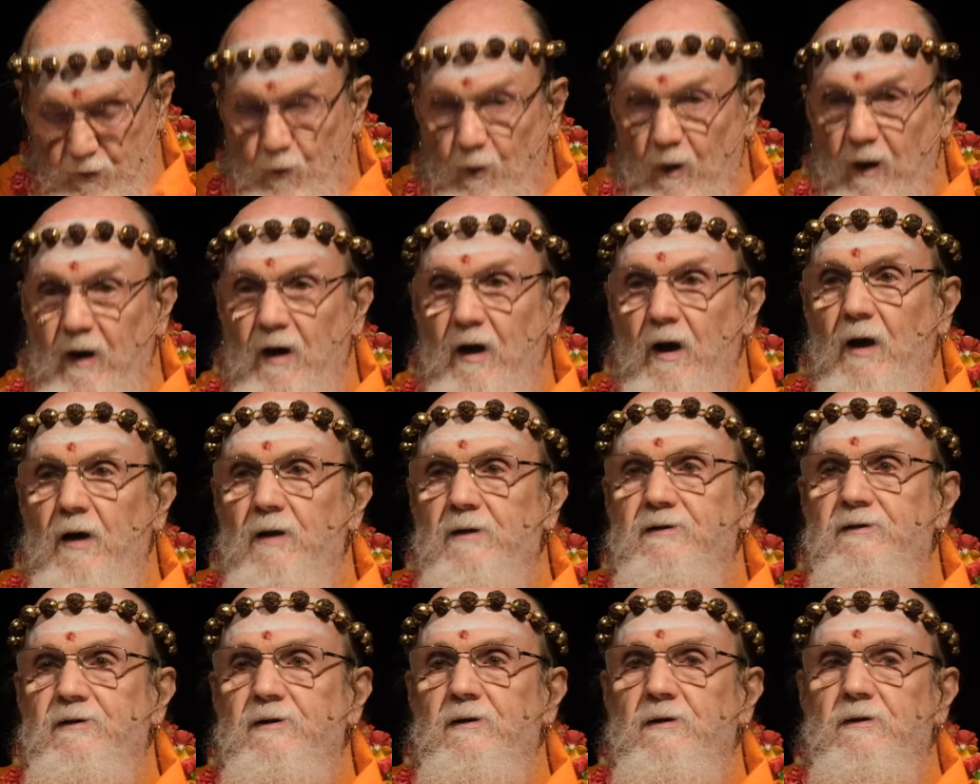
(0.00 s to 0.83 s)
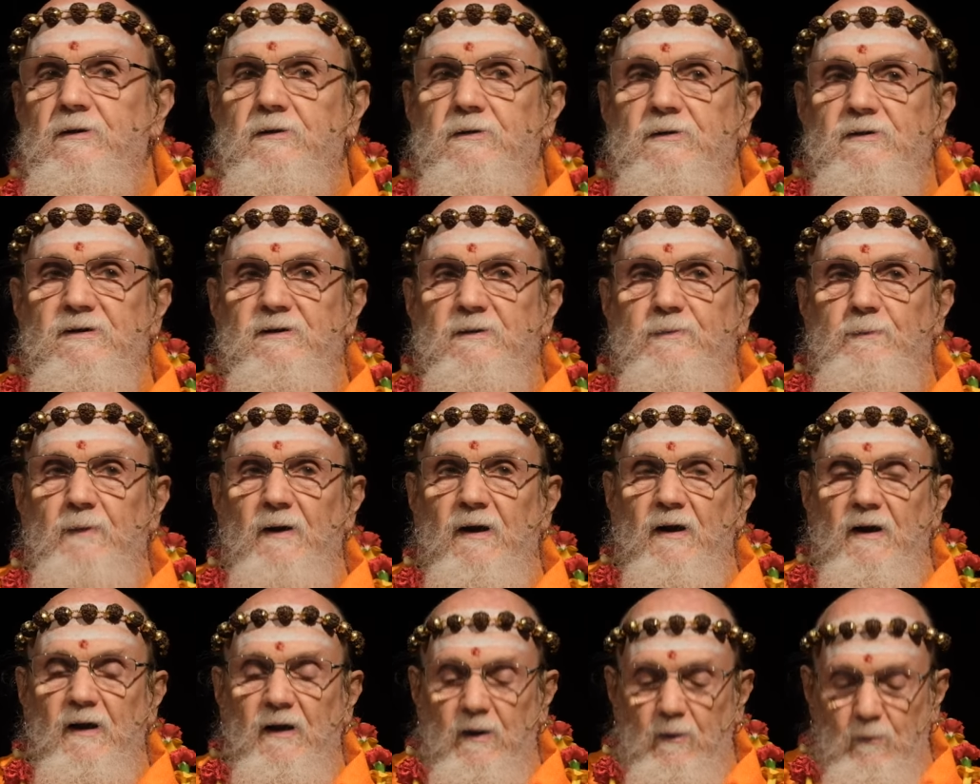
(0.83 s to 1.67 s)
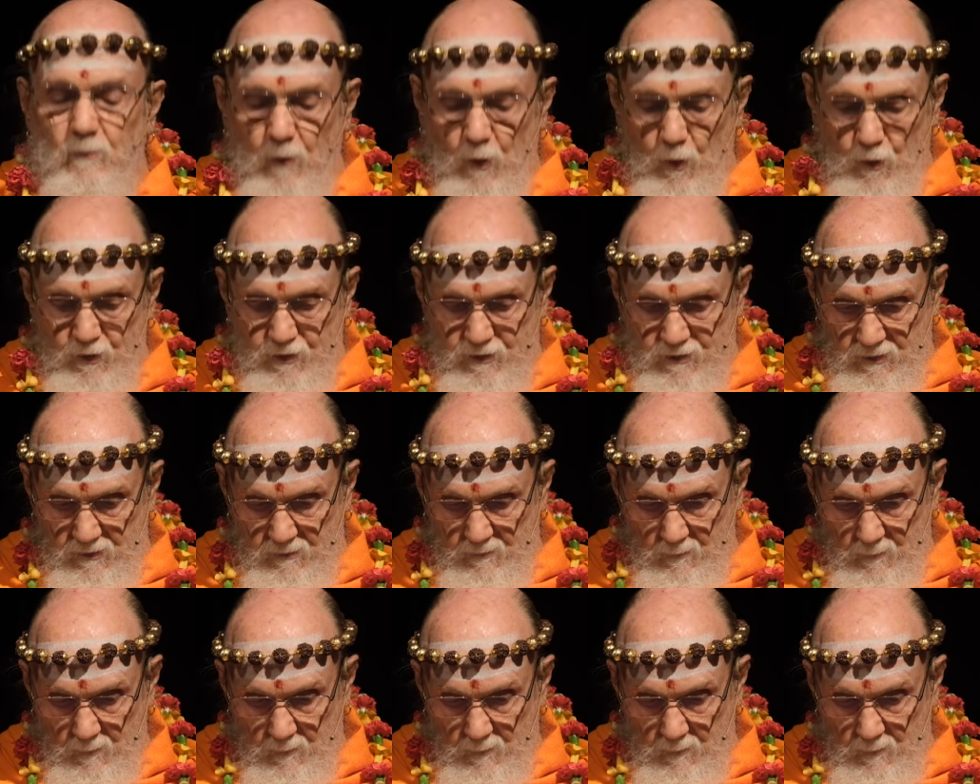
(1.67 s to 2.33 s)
a constant spinning motion.